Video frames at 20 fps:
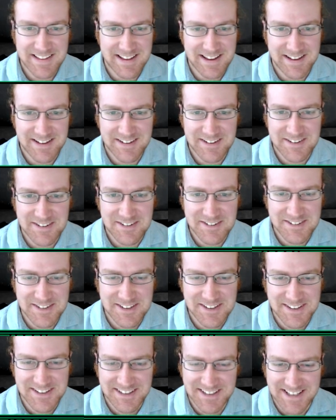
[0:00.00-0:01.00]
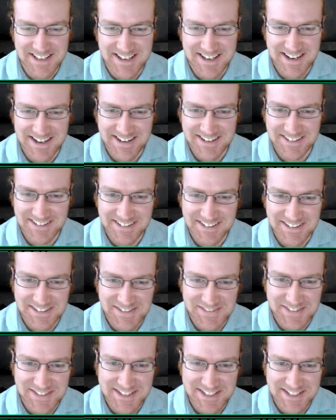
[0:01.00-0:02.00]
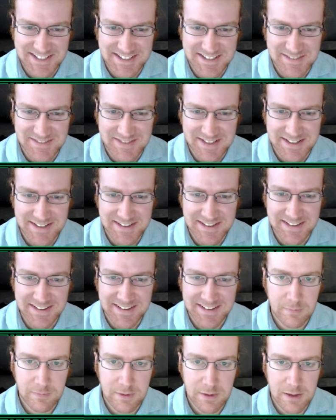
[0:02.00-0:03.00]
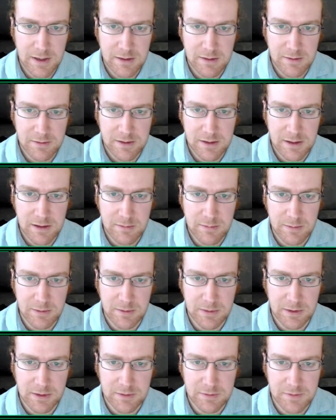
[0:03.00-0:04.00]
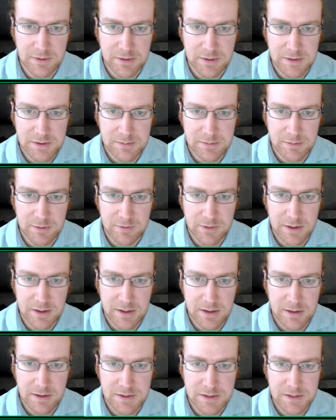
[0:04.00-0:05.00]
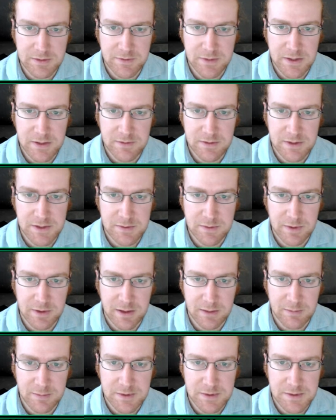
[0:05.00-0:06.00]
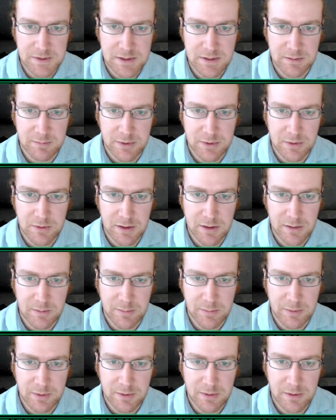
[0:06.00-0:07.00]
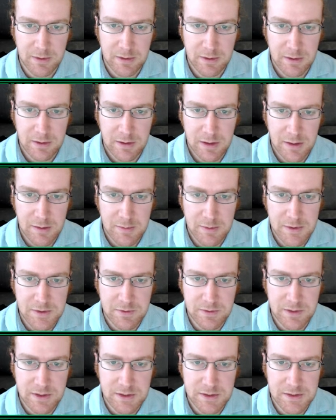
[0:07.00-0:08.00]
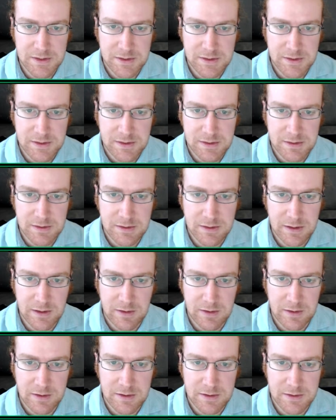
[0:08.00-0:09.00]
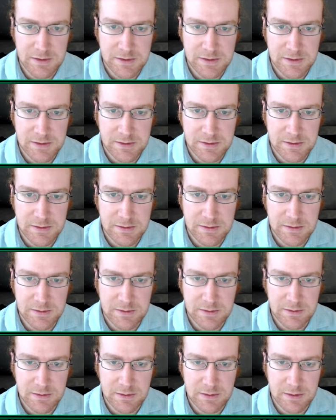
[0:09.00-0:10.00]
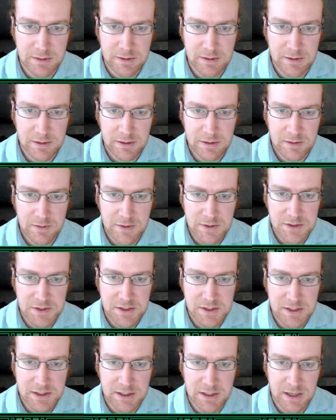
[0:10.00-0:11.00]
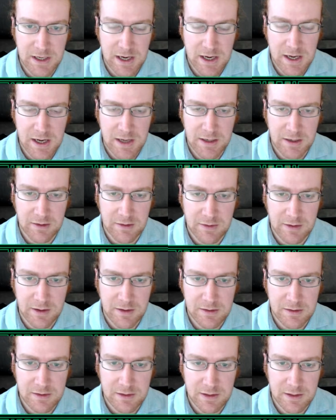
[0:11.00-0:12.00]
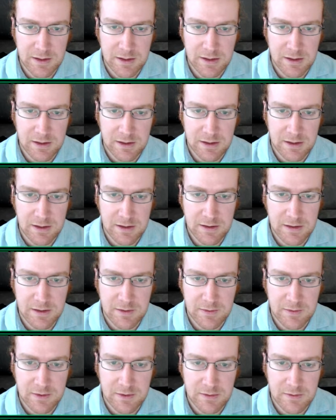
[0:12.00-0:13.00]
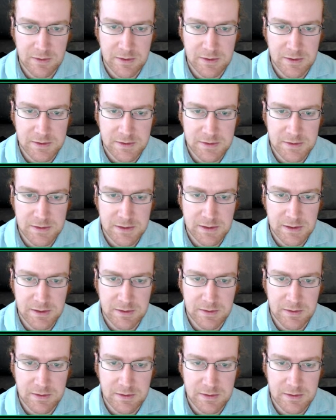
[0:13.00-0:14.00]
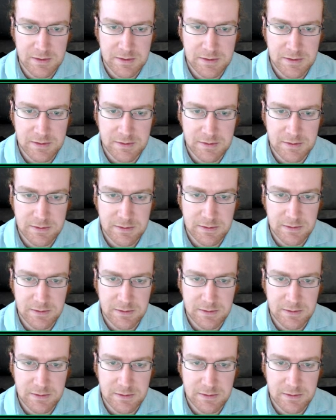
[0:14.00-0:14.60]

I don't know. It kind of looks fishy to me. I don't think I'll be able to live with this, but if I... Let's see, if I do this, what happens? He's going to poke up. I'm going to do this and this. Eventually he can Hane, right? And then I can cut and then do this and this.